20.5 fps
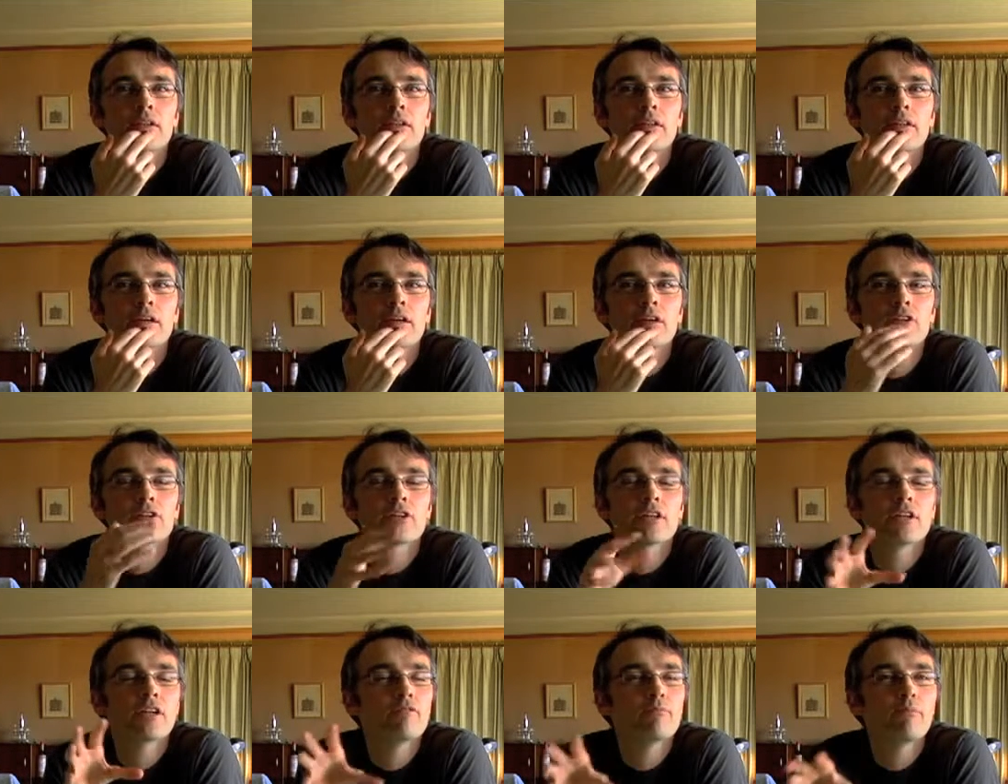the
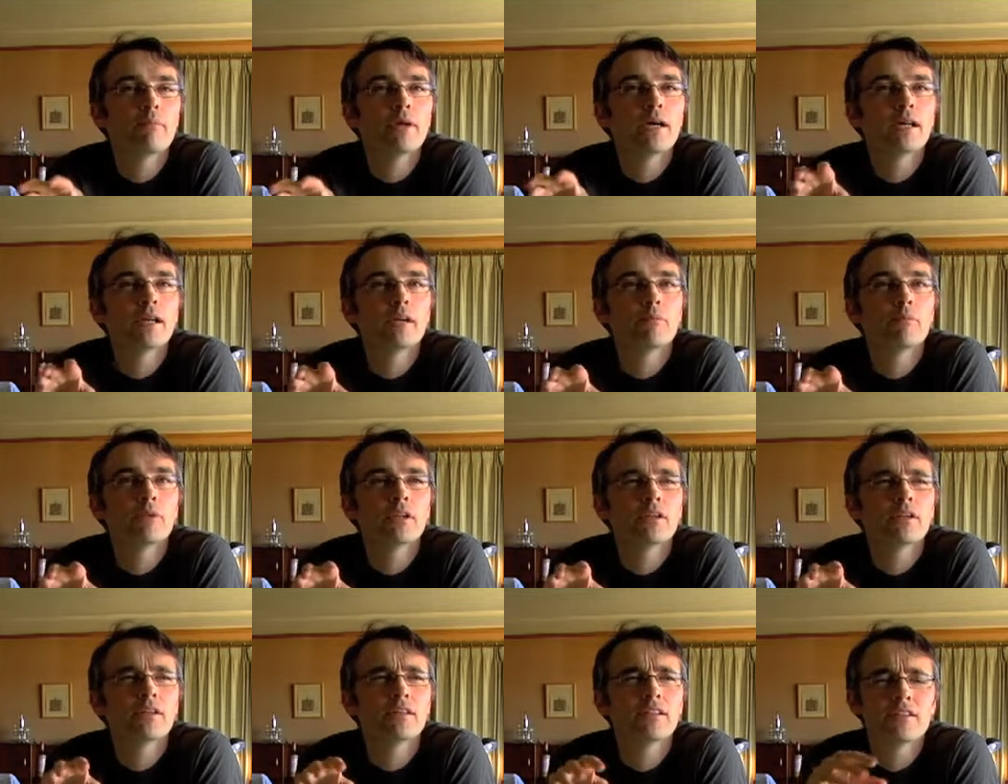artists that I've met, I
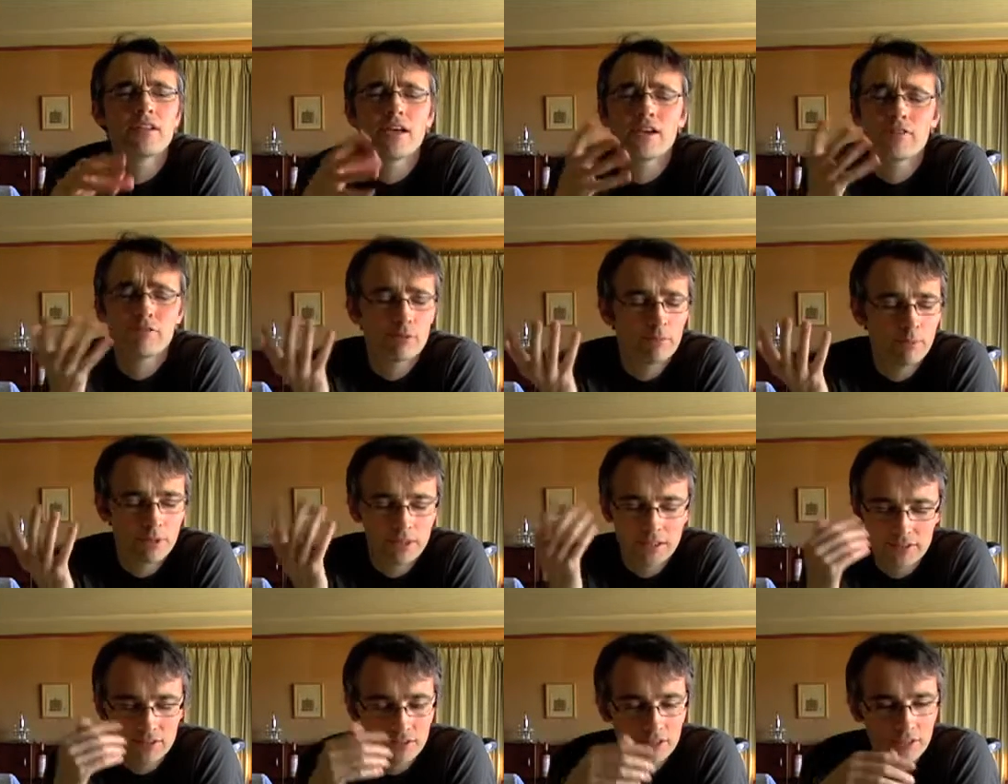mean,
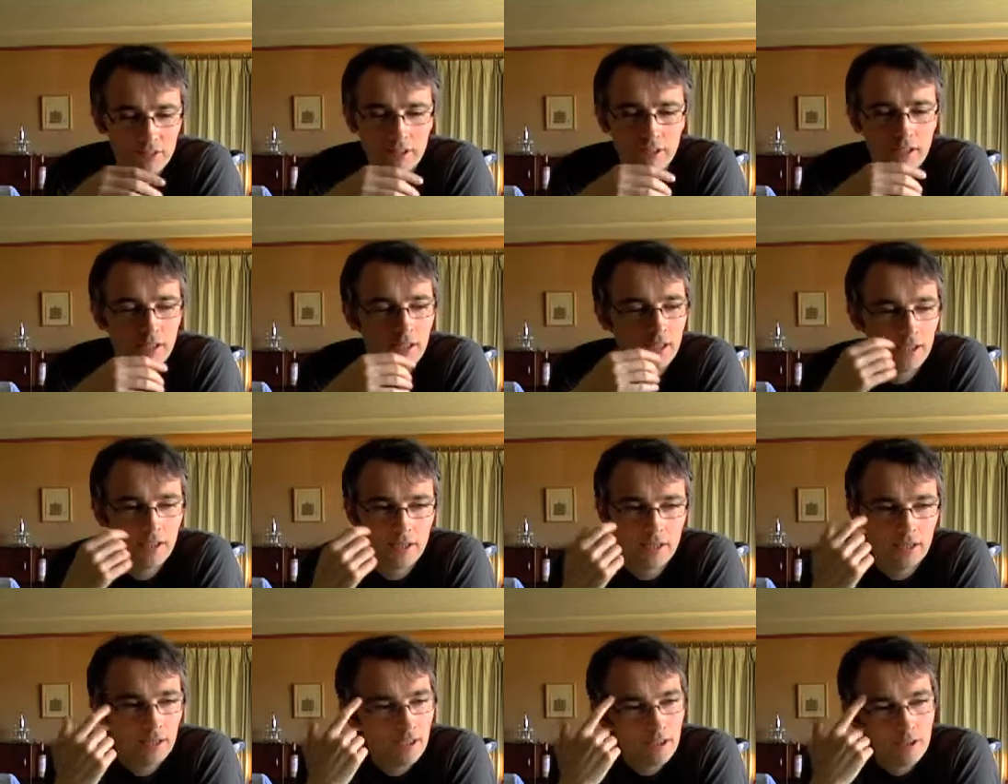everybody's in a
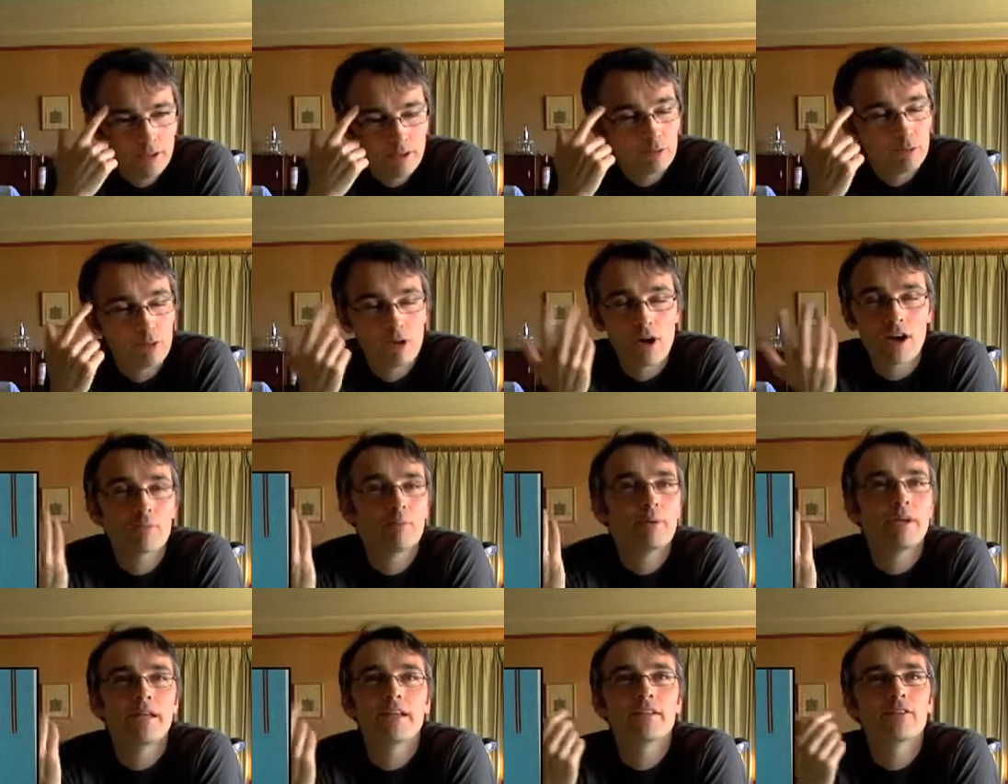
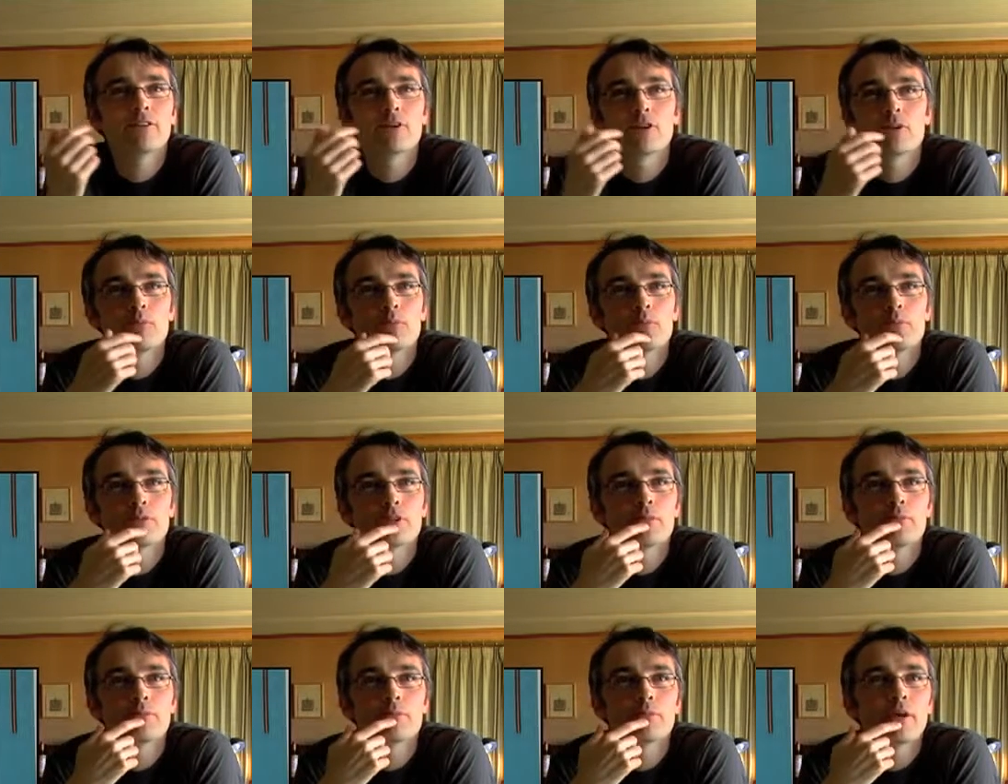rock band or
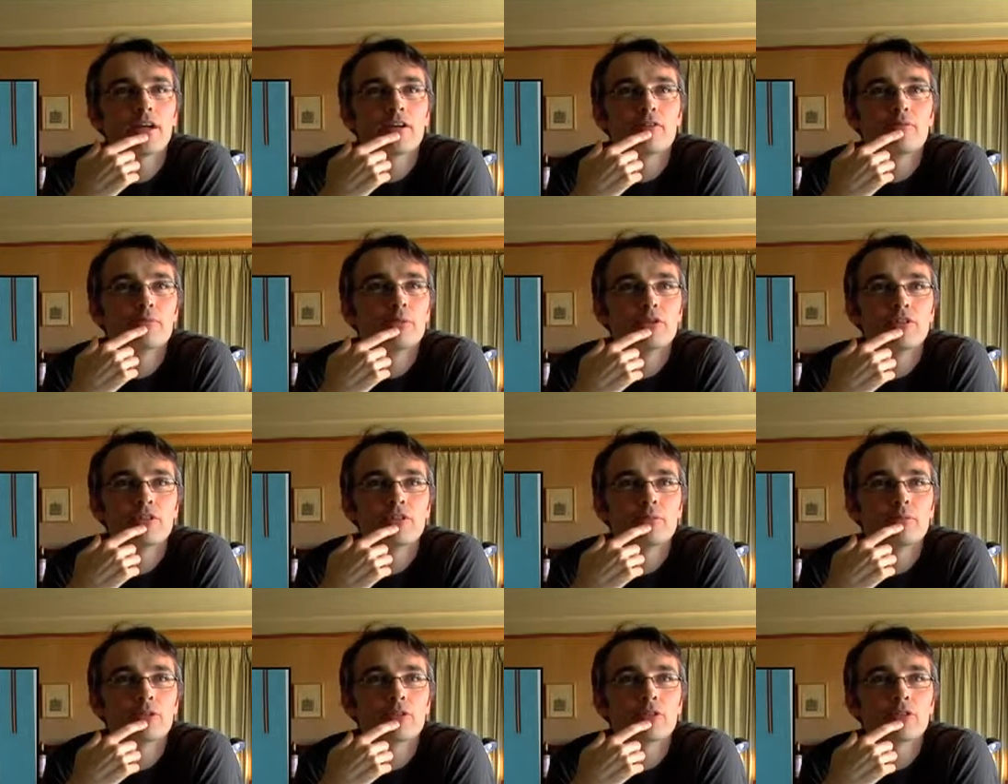some kind of
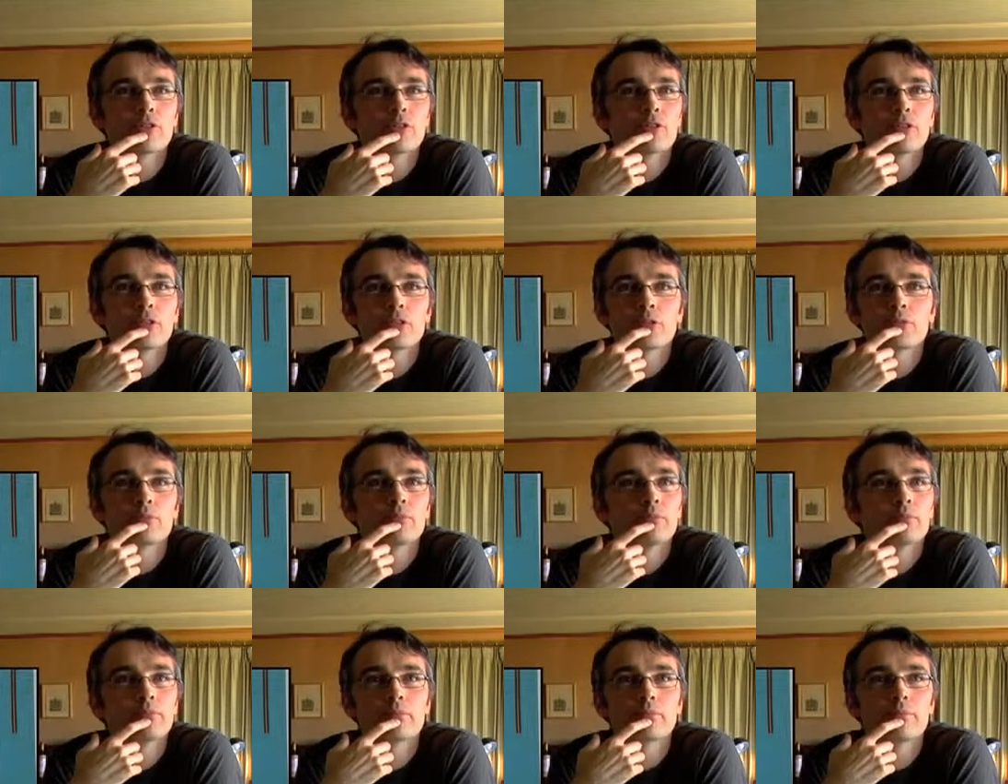musical
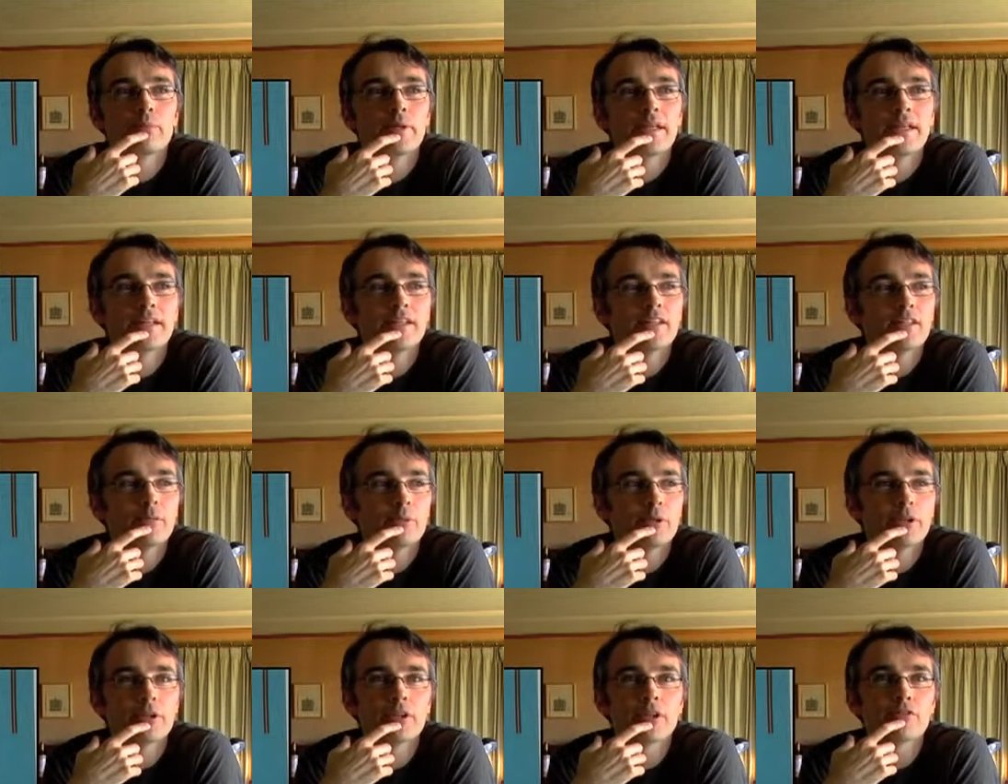band
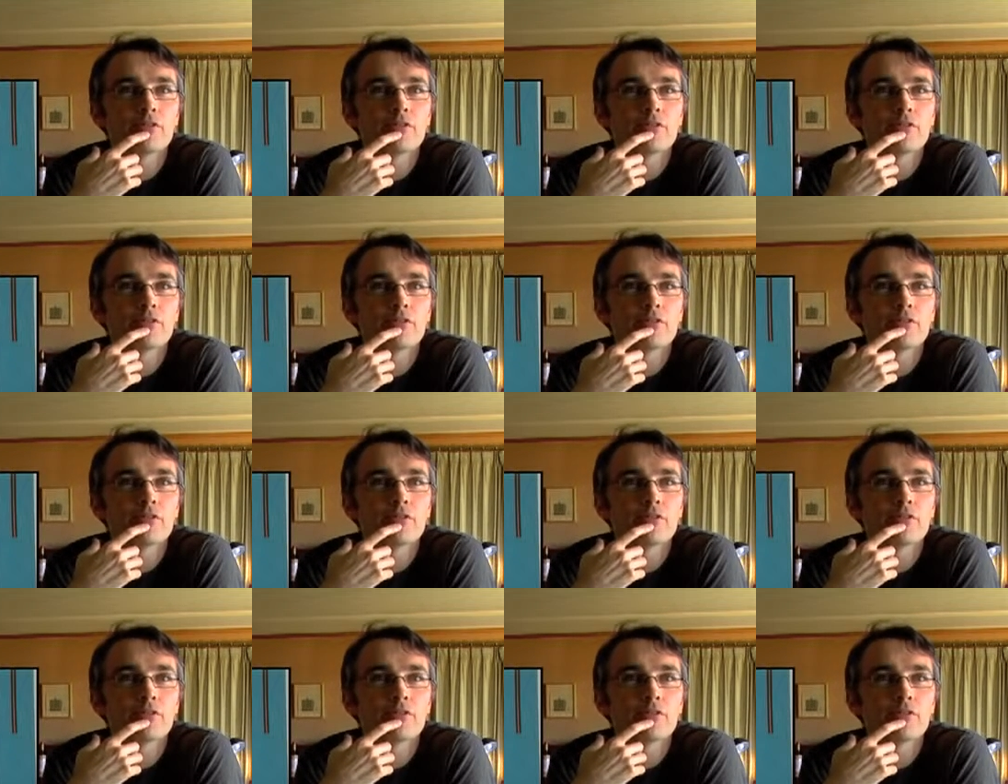up here.